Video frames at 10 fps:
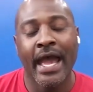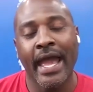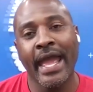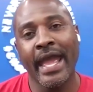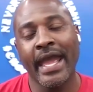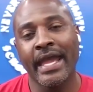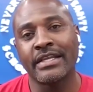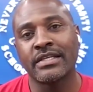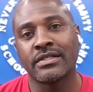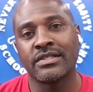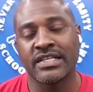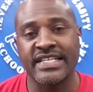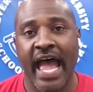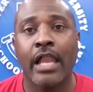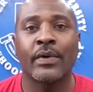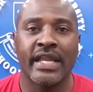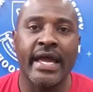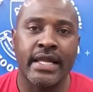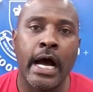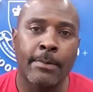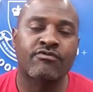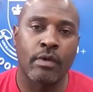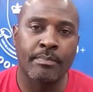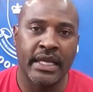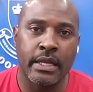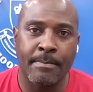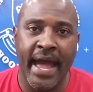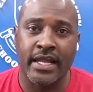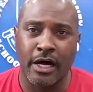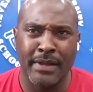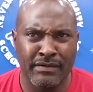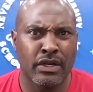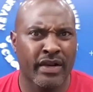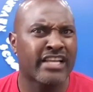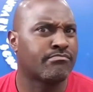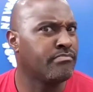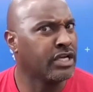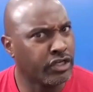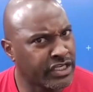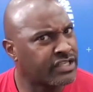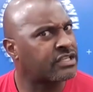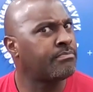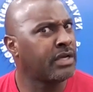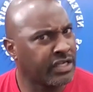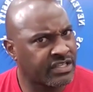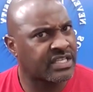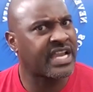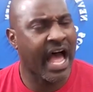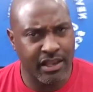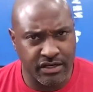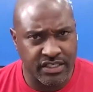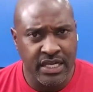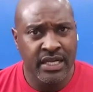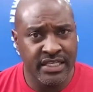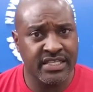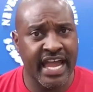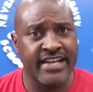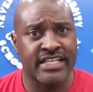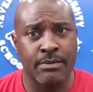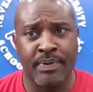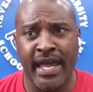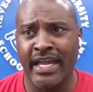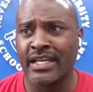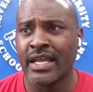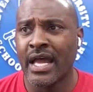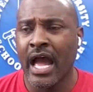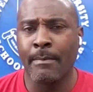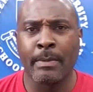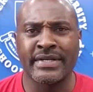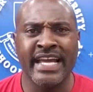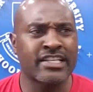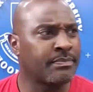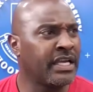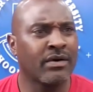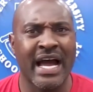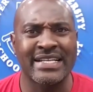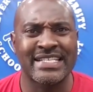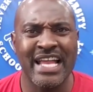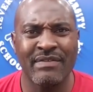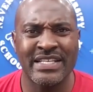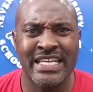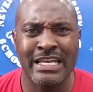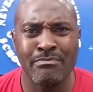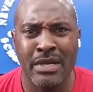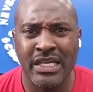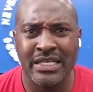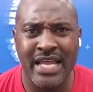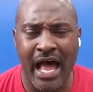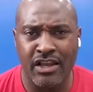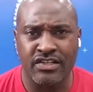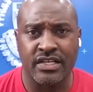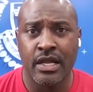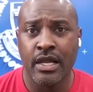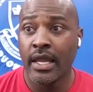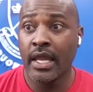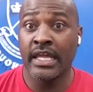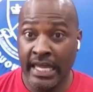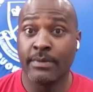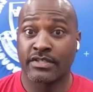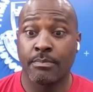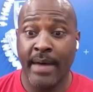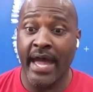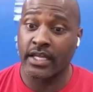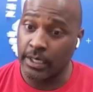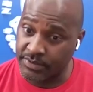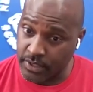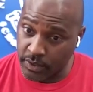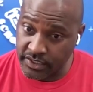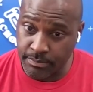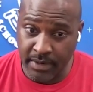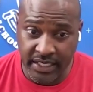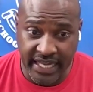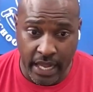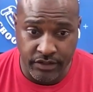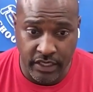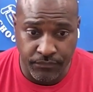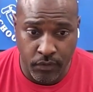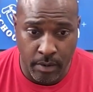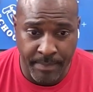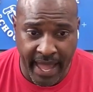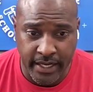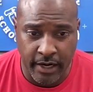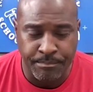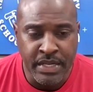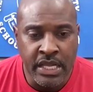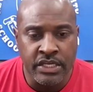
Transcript: And the salary that comes from being a backup, even though that's millions and millions of dollars, these cats get paid. I remember Taysom Hill got $17 million and he was a backup. So it's some money out there for a backup.